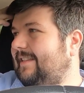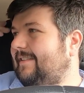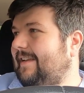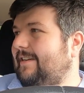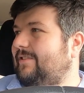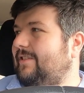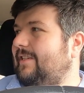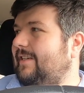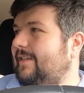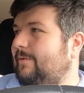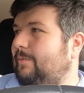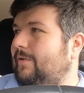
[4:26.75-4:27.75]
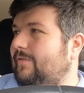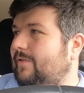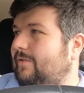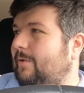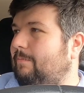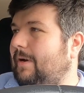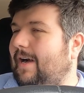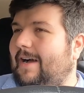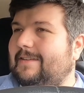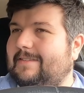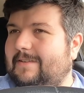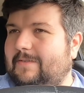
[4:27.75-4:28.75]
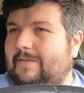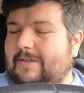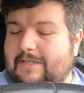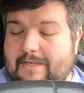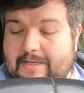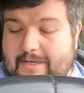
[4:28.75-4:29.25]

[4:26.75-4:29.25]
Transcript: this actually exposes the positive of it.